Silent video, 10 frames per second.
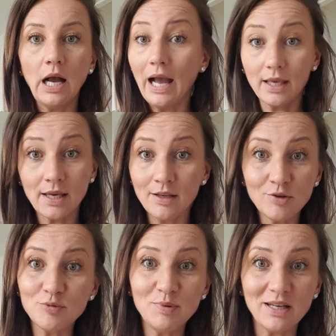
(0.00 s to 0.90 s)
I
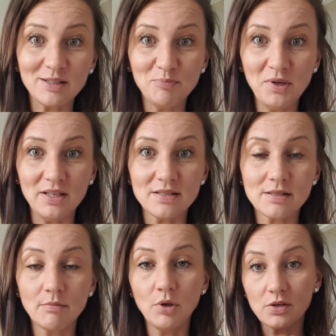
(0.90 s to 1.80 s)
cannot be at
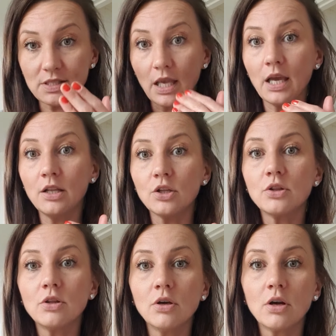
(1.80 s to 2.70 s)
peace because I
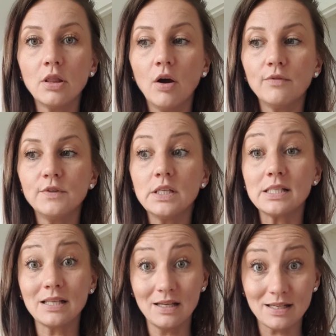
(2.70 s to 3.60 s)
cannot turn off
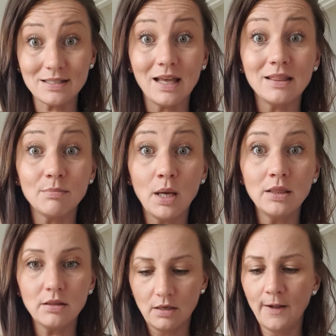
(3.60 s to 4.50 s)
this resentment,